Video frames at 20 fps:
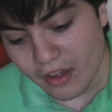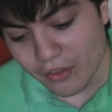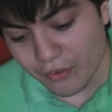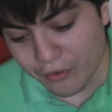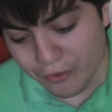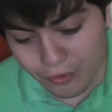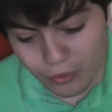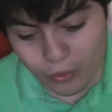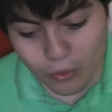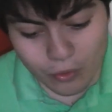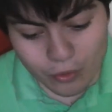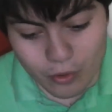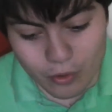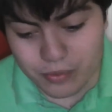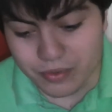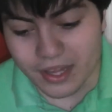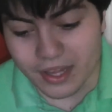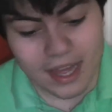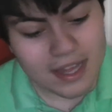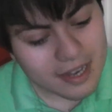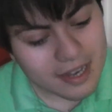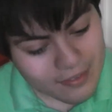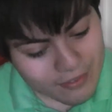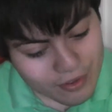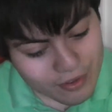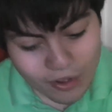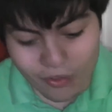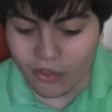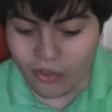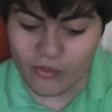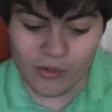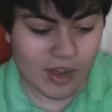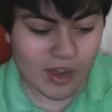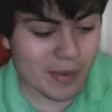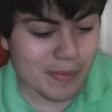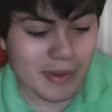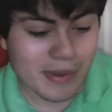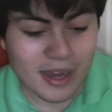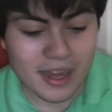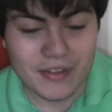the four groups, and they've got the
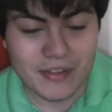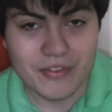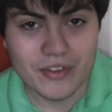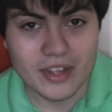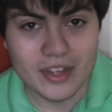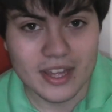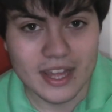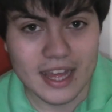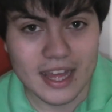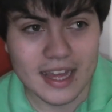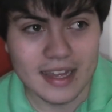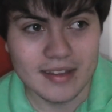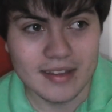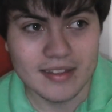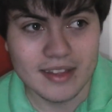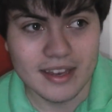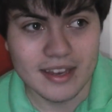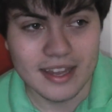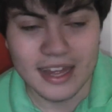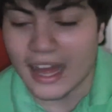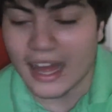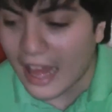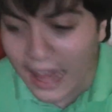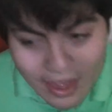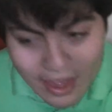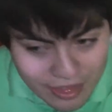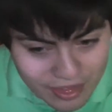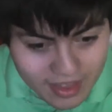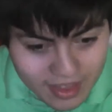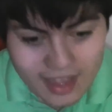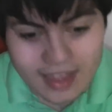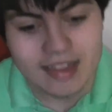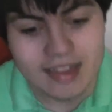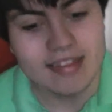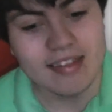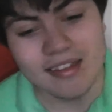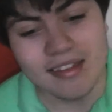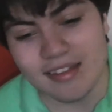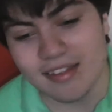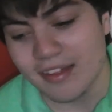Monty Python gags in it, and
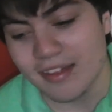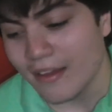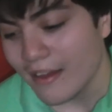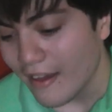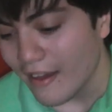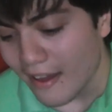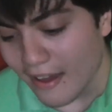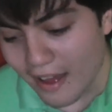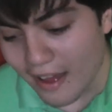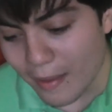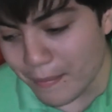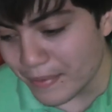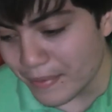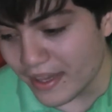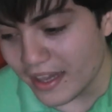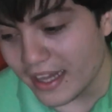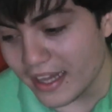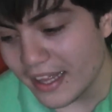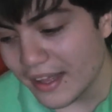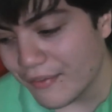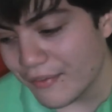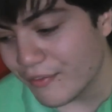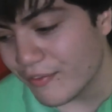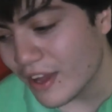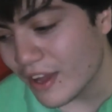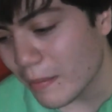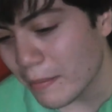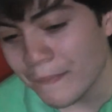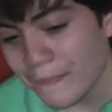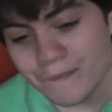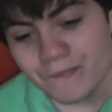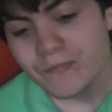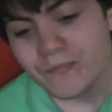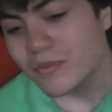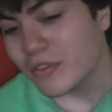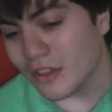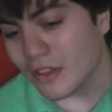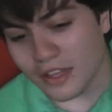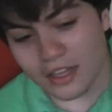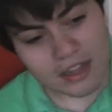it's just a brilliant thing. I mean,
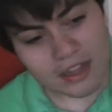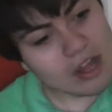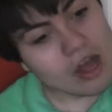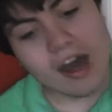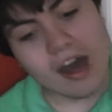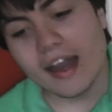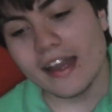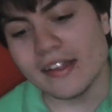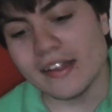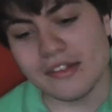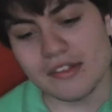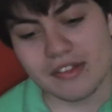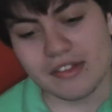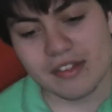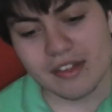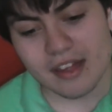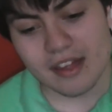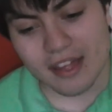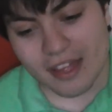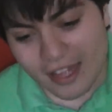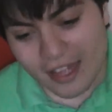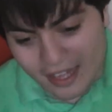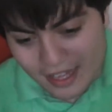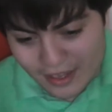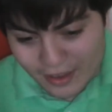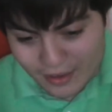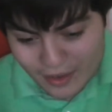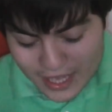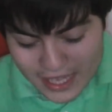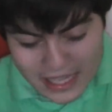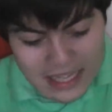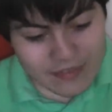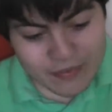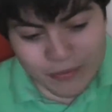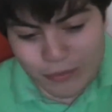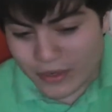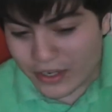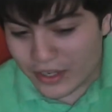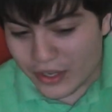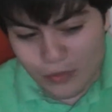lines,
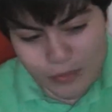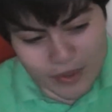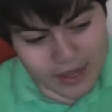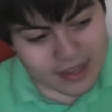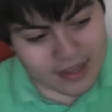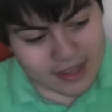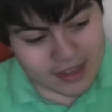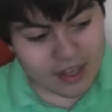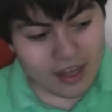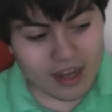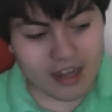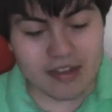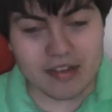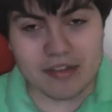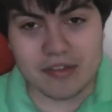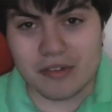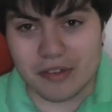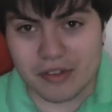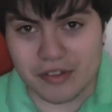even when you read the lines,